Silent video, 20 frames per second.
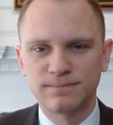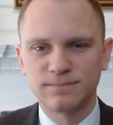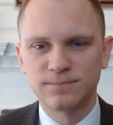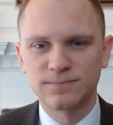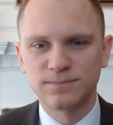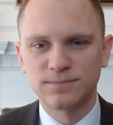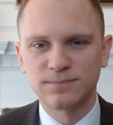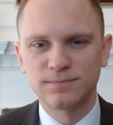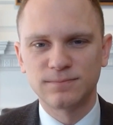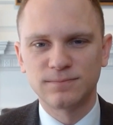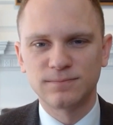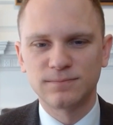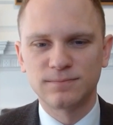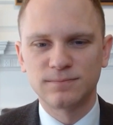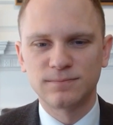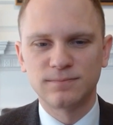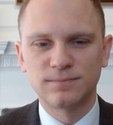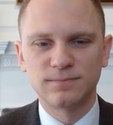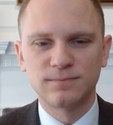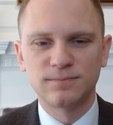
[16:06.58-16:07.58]

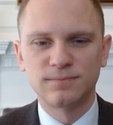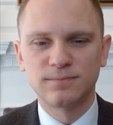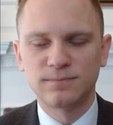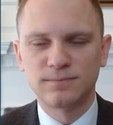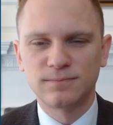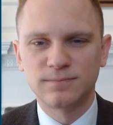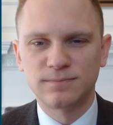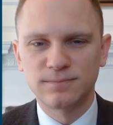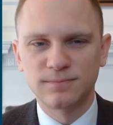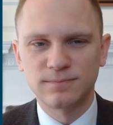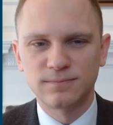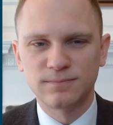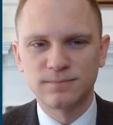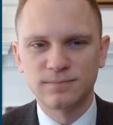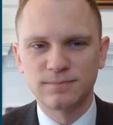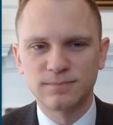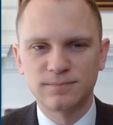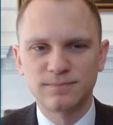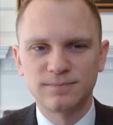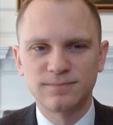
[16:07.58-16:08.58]

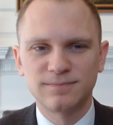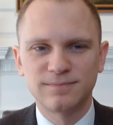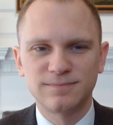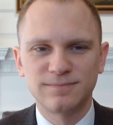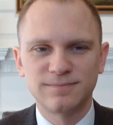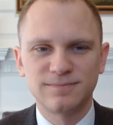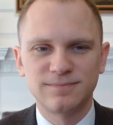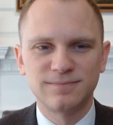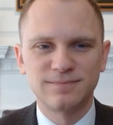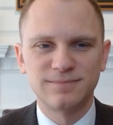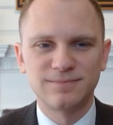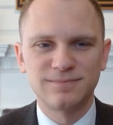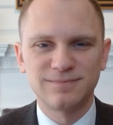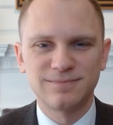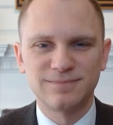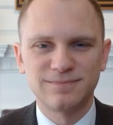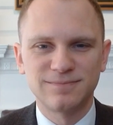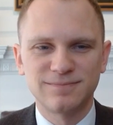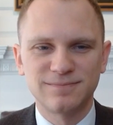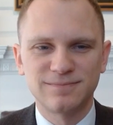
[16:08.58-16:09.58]

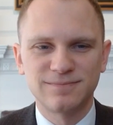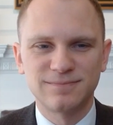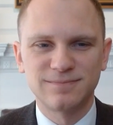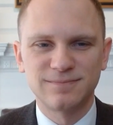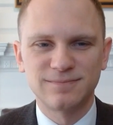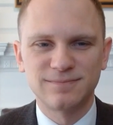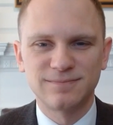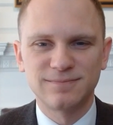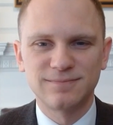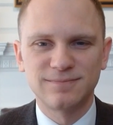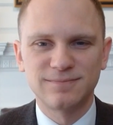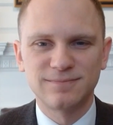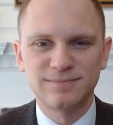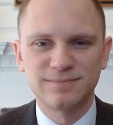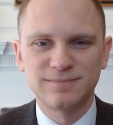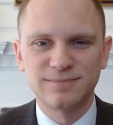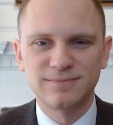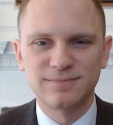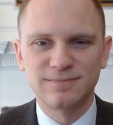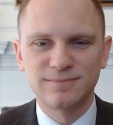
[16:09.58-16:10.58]

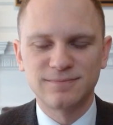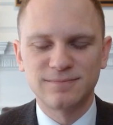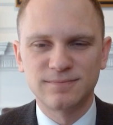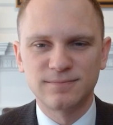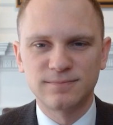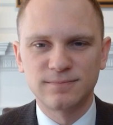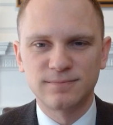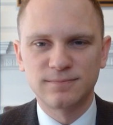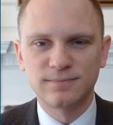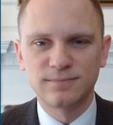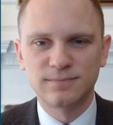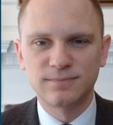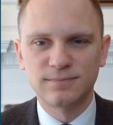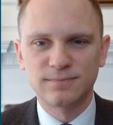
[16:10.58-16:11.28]
No words are spoken by the person on screen.